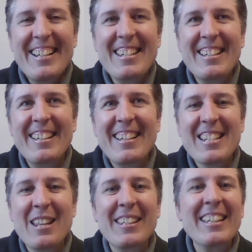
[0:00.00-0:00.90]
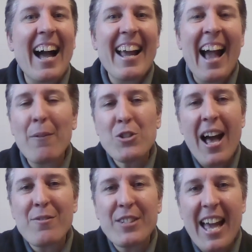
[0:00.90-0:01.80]
to think I have to
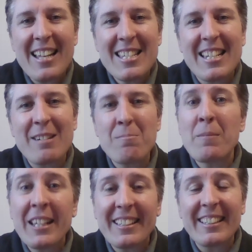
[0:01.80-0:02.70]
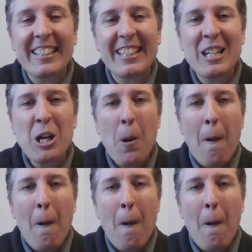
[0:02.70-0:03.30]
have the answer immediately.